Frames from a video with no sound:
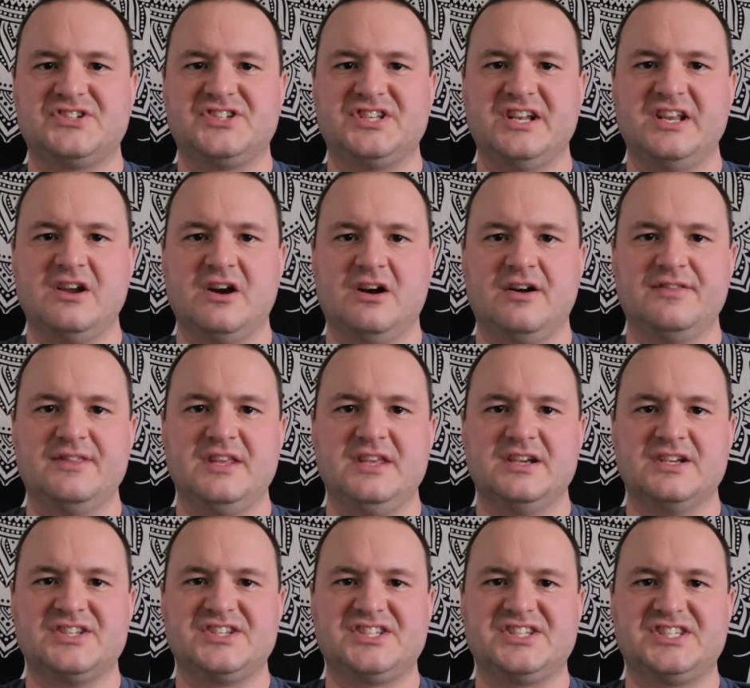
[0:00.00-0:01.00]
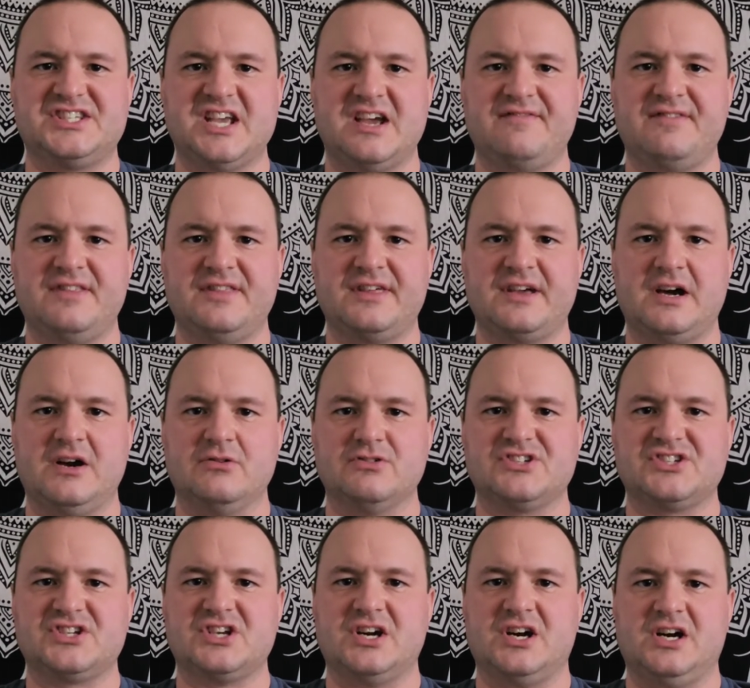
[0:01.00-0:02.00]
sitting on the seventh
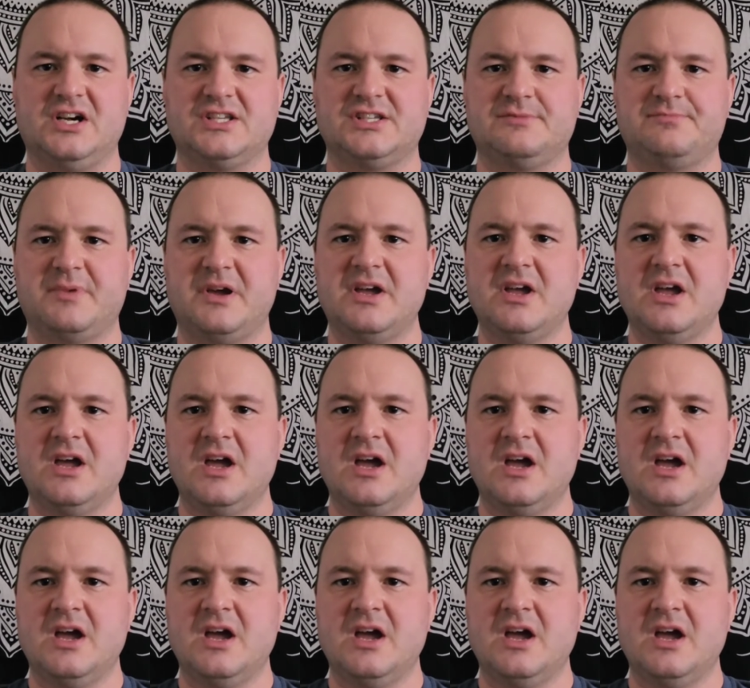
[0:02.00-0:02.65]
house cusp,